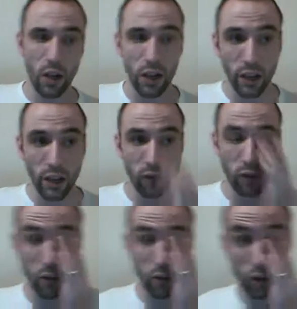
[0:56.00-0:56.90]
Now, if you
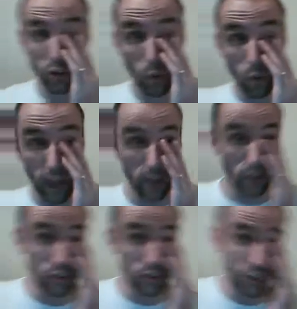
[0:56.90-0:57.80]
look at the way that
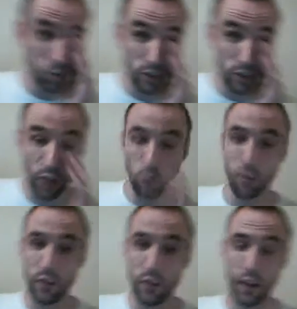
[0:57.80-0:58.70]
sinners were dealt with
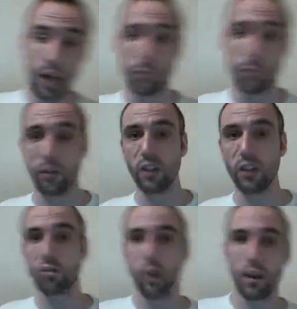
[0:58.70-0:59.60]
in the camp of
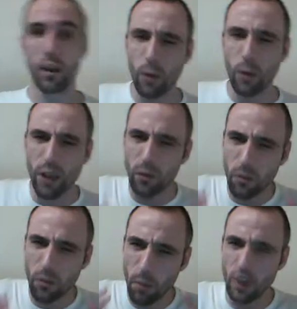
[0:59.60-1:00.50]
Israel, they were given
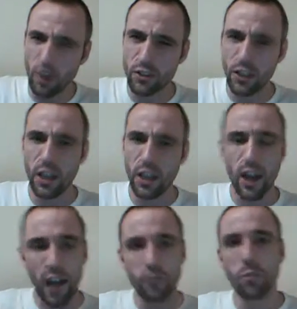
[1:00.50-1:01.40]
mercy
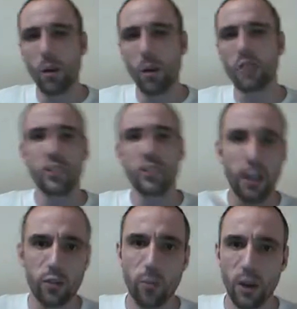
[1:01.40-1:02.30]
after mercy after
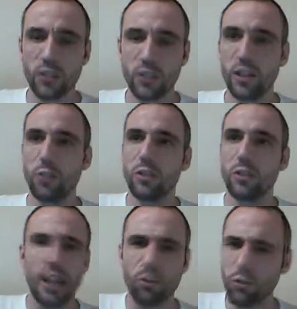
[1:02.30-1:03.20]
mercy. It was the
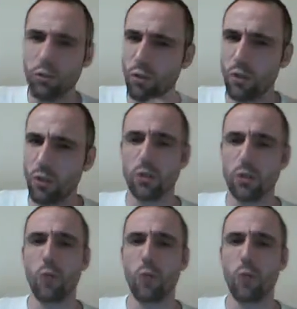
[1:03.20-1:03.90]
last resort to stone